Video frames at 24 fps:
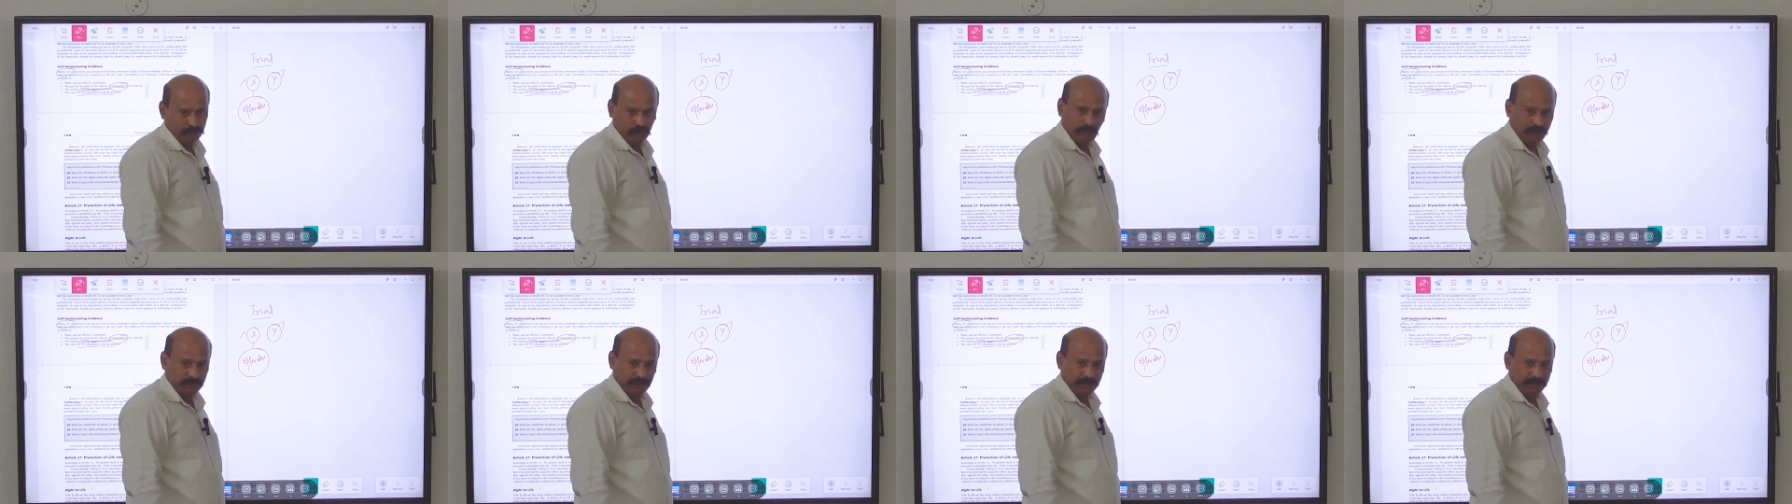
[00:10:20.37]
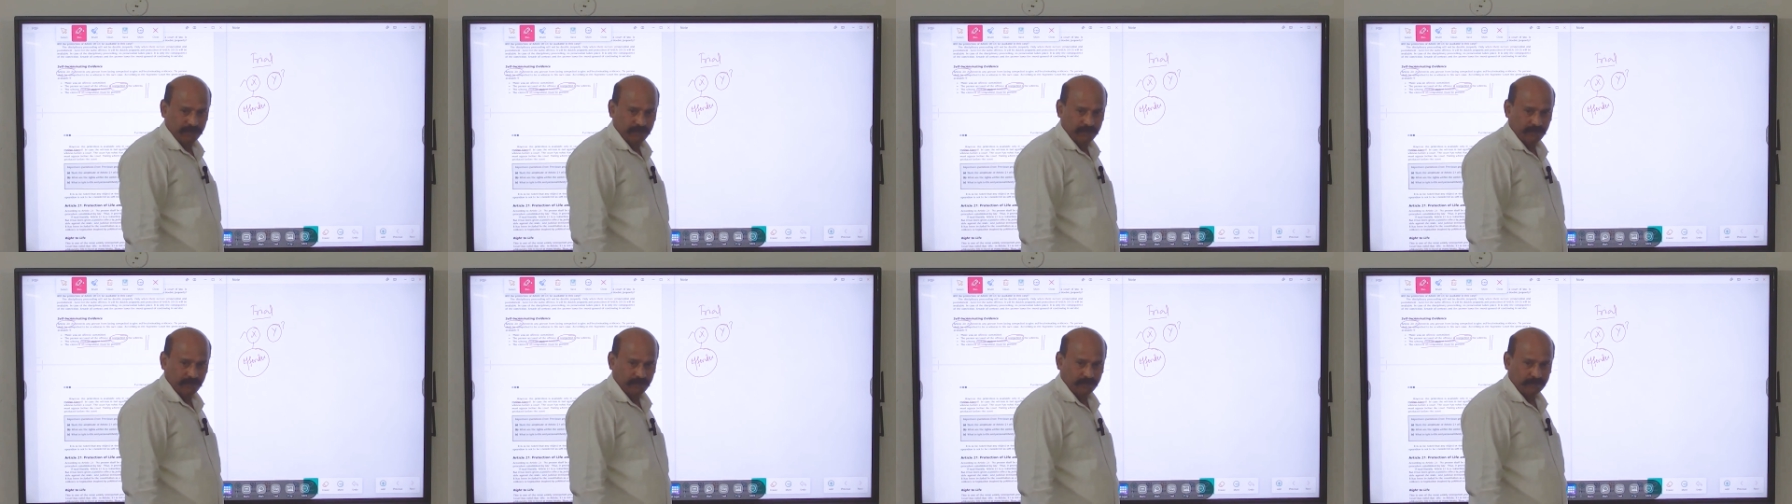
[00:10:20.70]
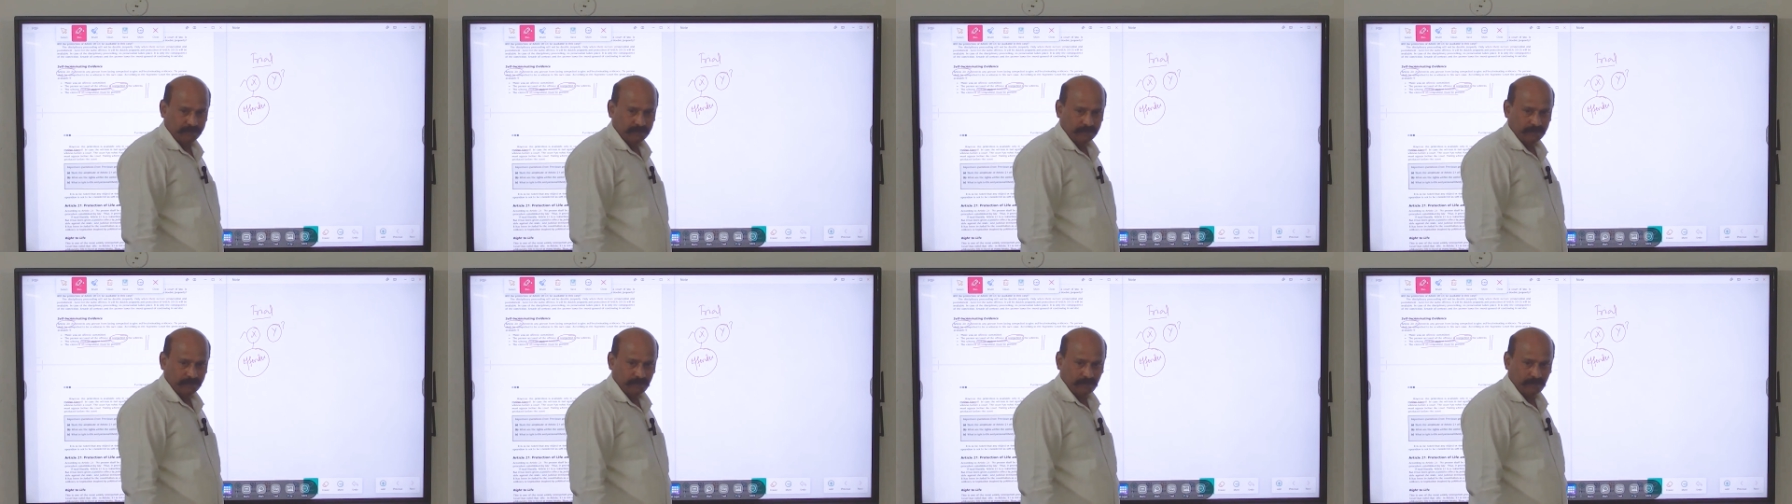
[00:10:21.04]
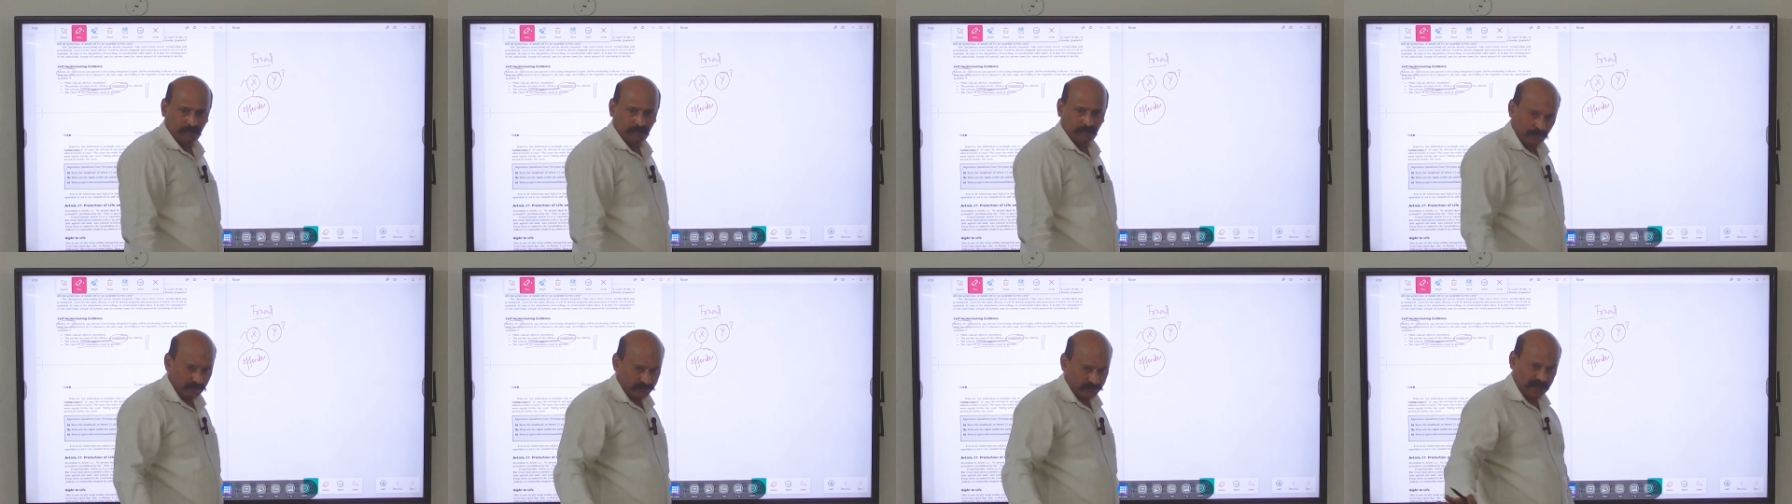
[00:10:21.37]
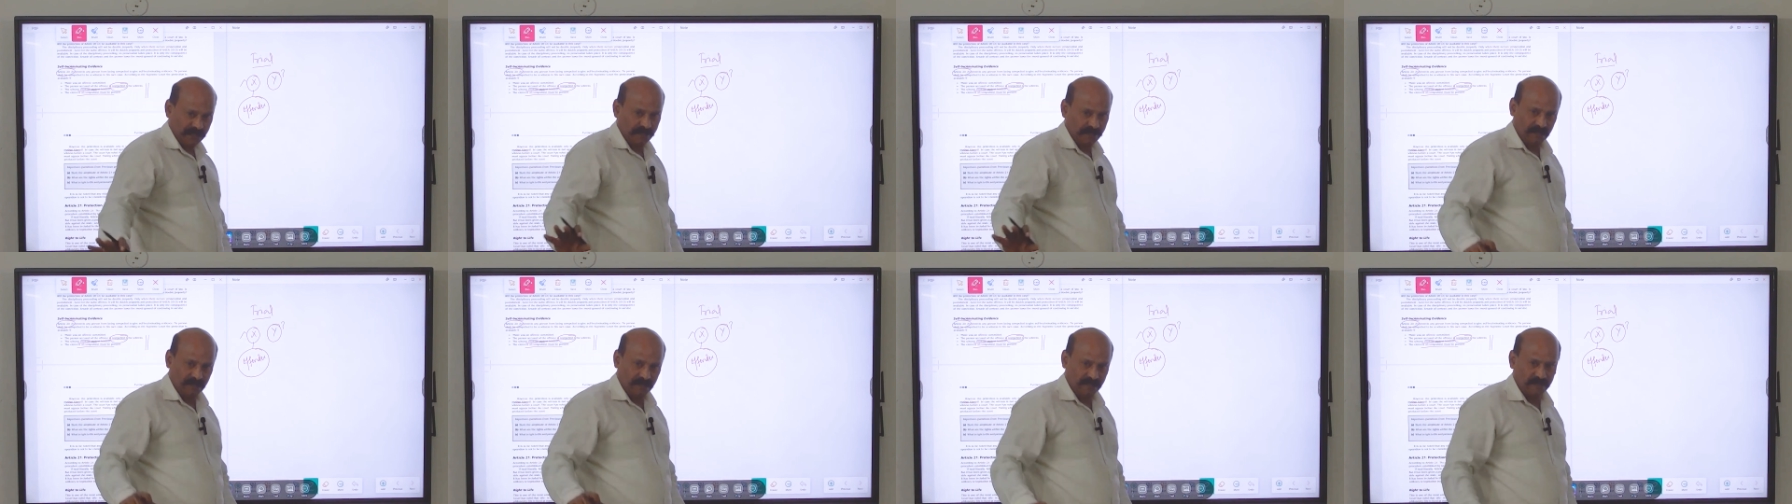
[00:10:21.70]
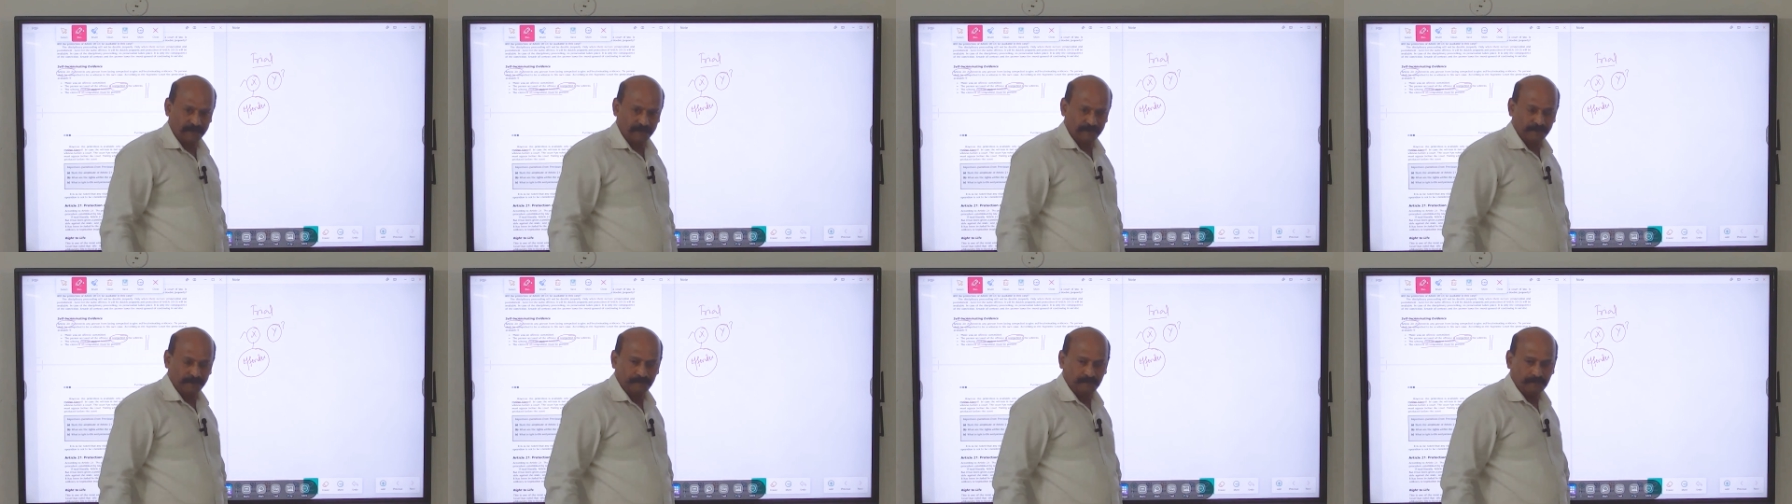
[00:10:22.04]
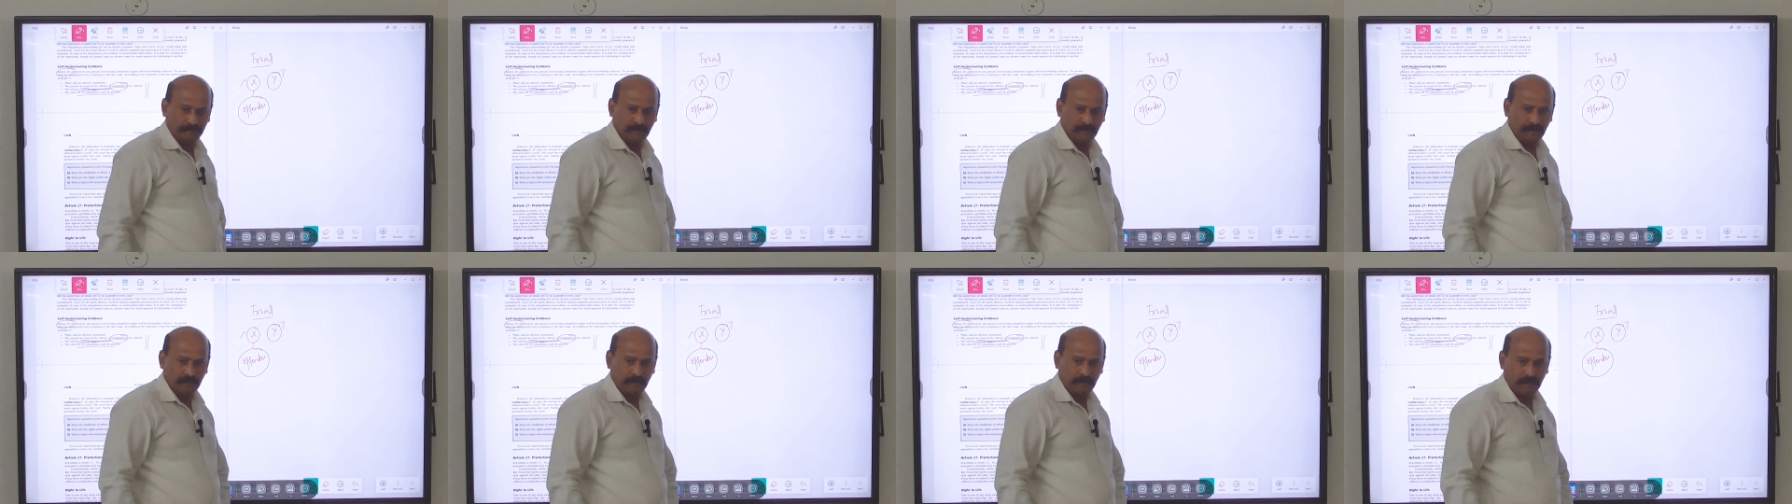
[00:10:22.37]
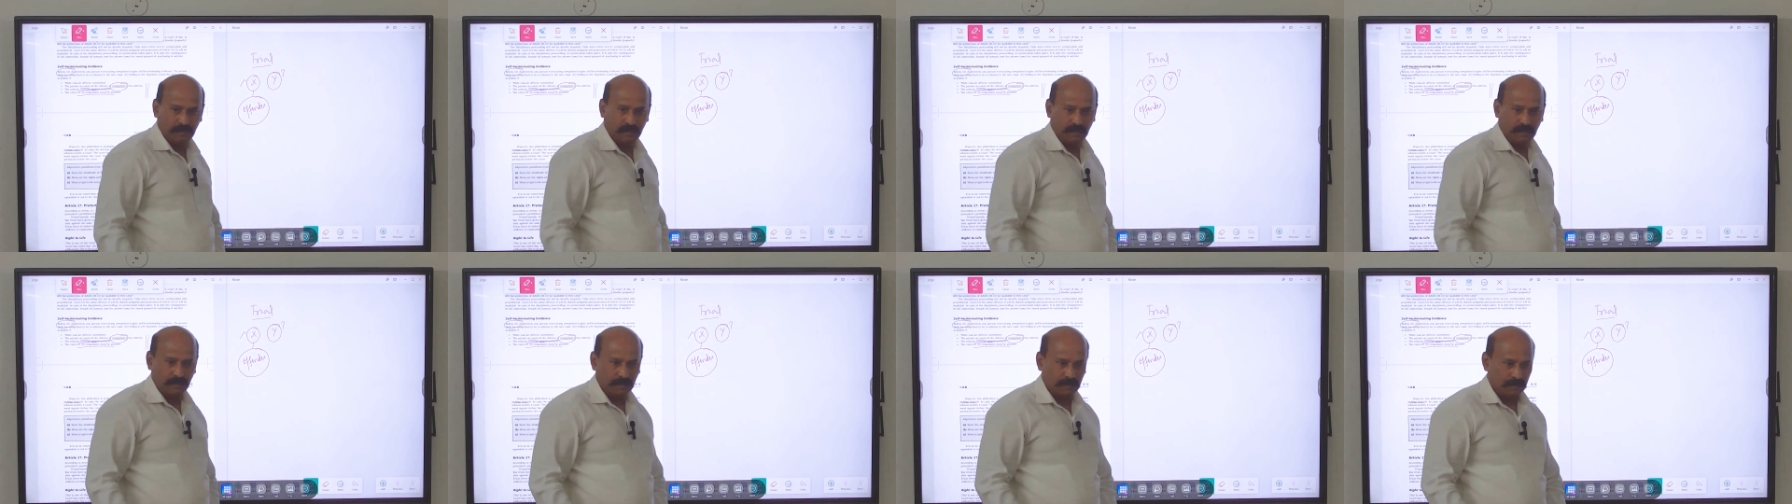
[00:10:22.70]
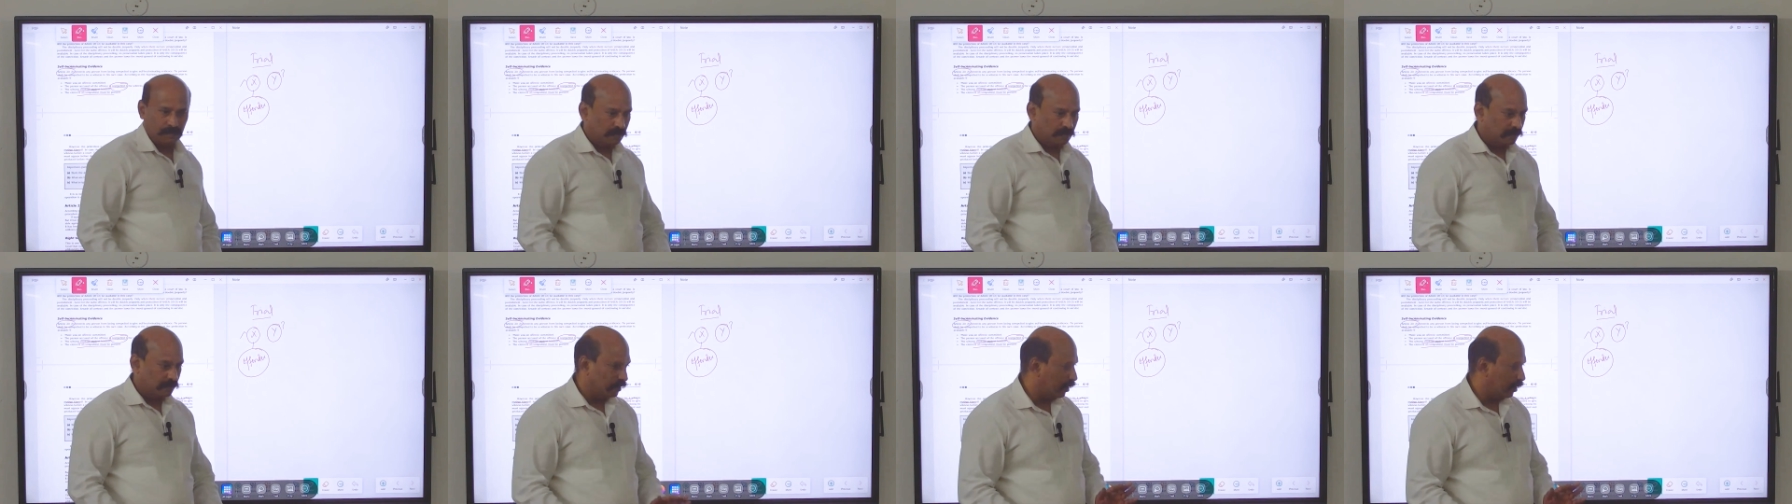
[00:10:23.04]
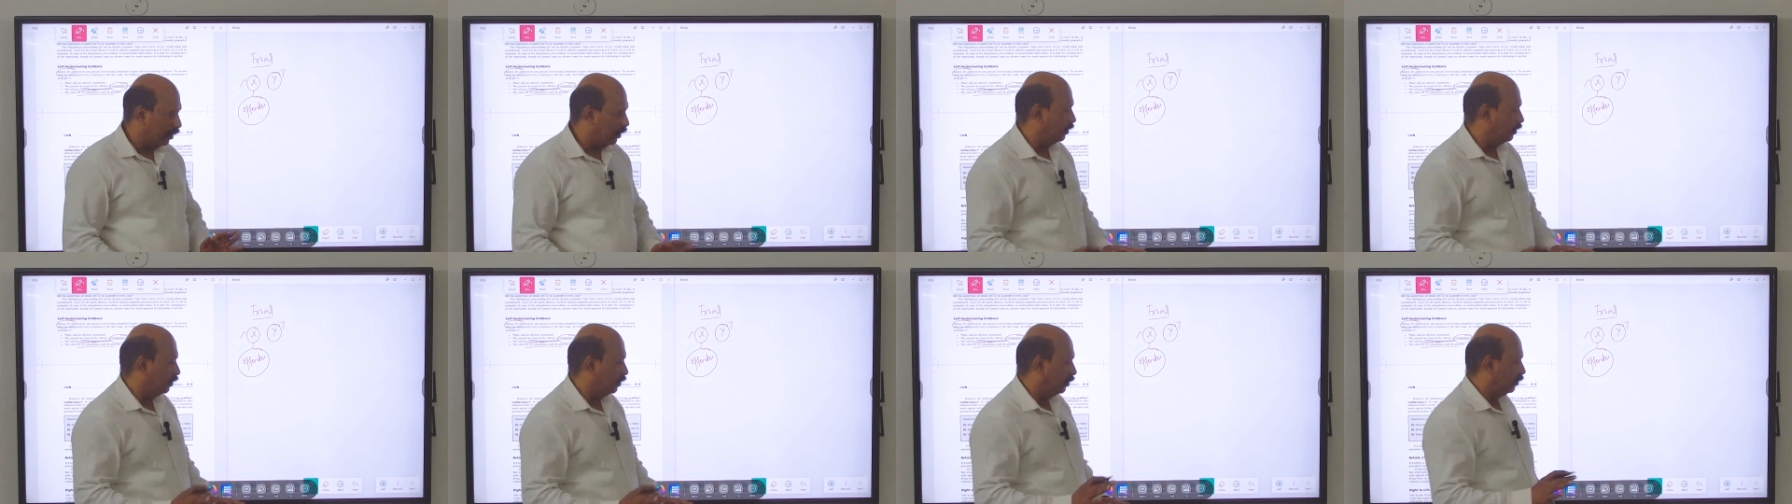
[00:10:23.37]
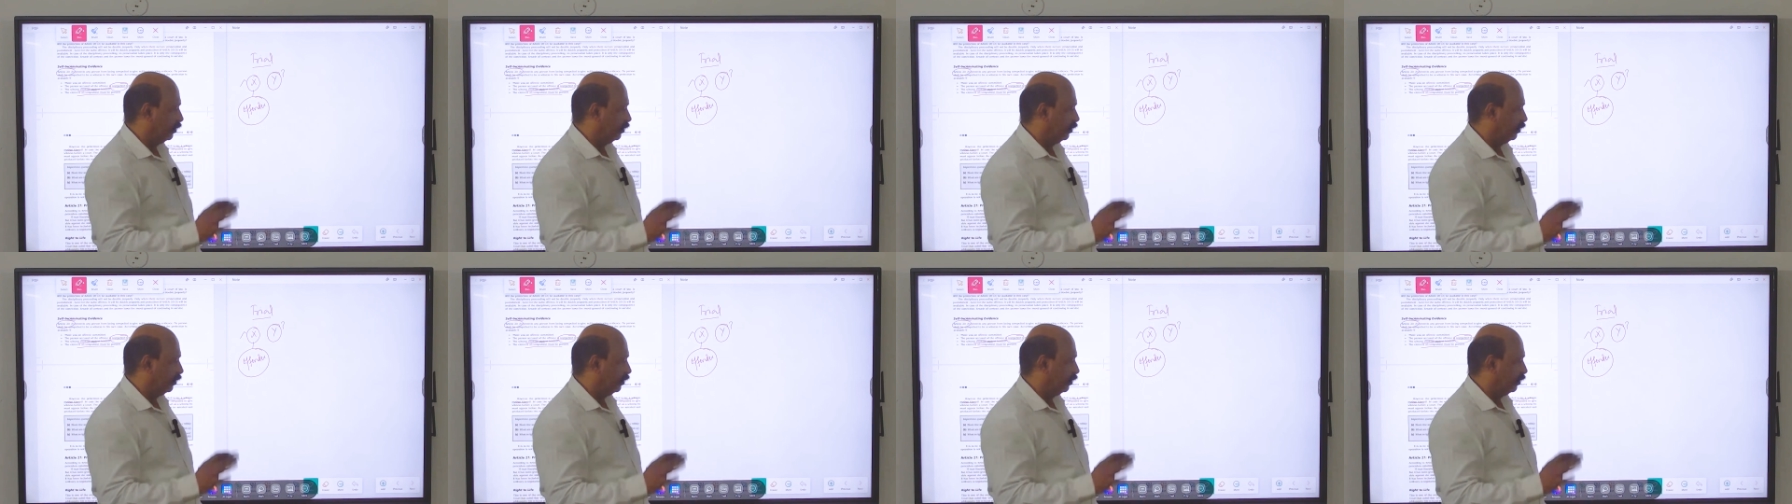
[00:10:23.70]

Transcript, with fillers: All right you are seeing that or